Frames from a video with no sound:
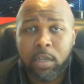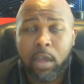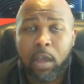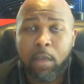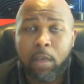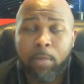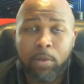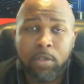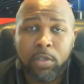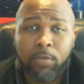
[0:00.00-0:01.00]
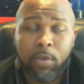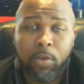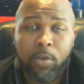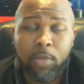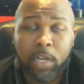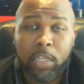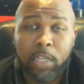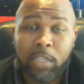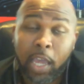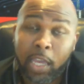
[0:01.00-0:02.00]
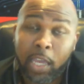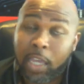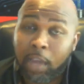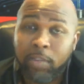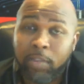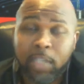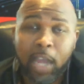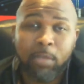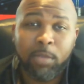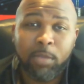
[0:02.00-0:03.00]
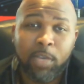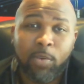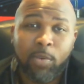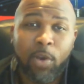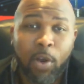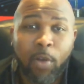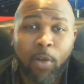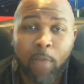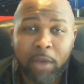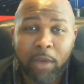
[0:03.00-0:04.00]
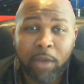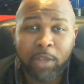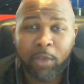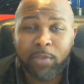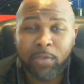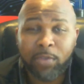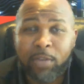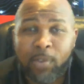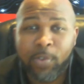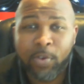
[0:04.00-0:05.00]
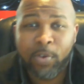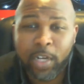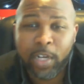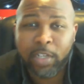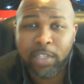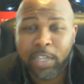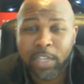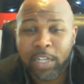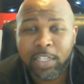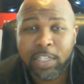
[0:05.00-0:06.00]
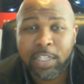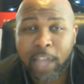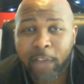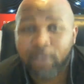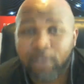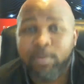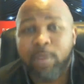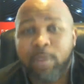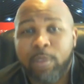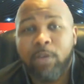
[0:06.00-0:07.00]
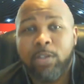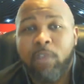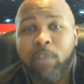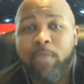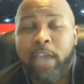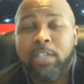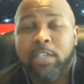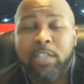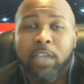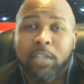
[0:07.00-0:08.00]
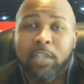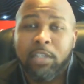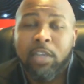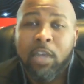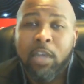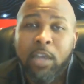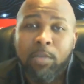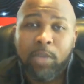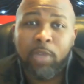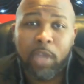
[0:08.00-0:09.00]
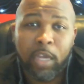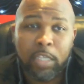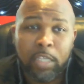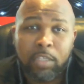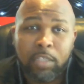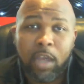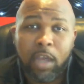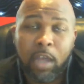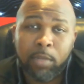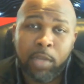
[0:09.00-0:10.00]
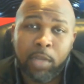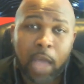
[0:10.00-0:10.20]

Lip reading: most of the vulnerabilities, 8 of the top 10 were all Microsoft related vulnerabilities. And this is not going to be a Microsoft bashing session because, to be